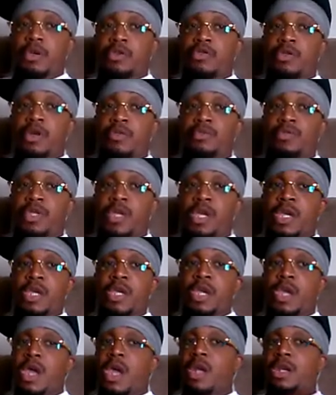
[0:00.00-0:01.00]
You know what I'm saying?
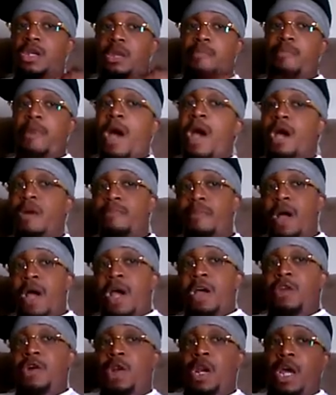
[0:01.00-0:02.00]
And to buy a
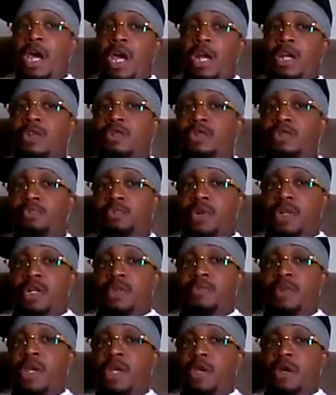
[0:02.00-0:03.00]
bond, all they gotta do is print
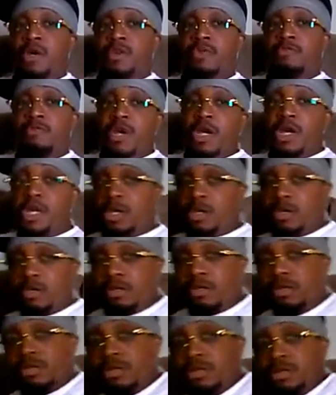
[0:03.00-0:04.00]
up their own money.
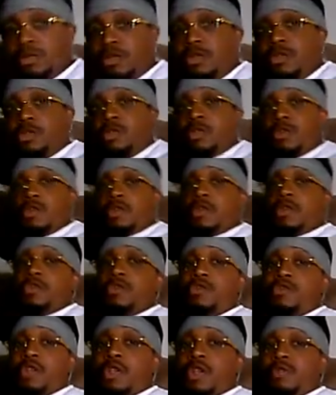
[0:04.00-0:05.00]

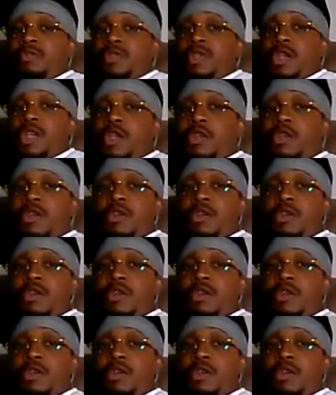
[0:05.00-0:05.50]
You know what I'm saying?